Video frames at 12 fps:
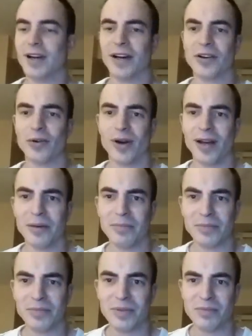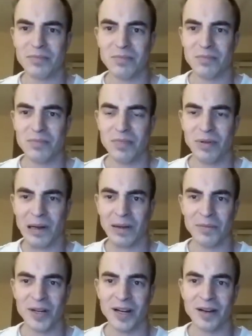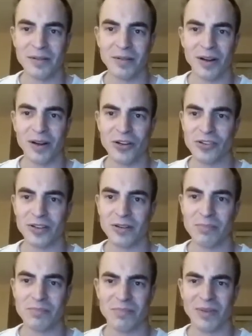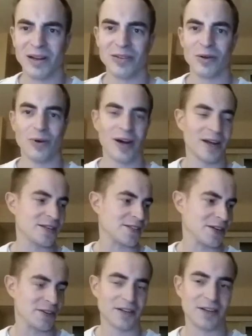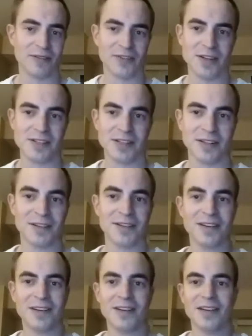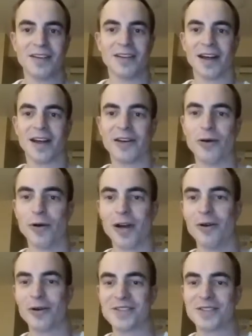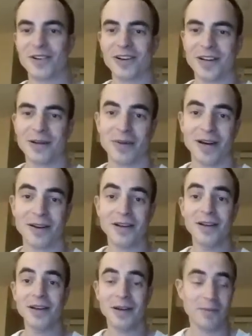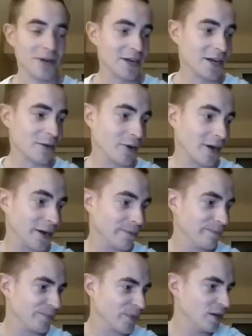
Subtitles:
I don't know why I'm not 100. I don't know why I sounded convincing that I knew what I was talking about. But anyway,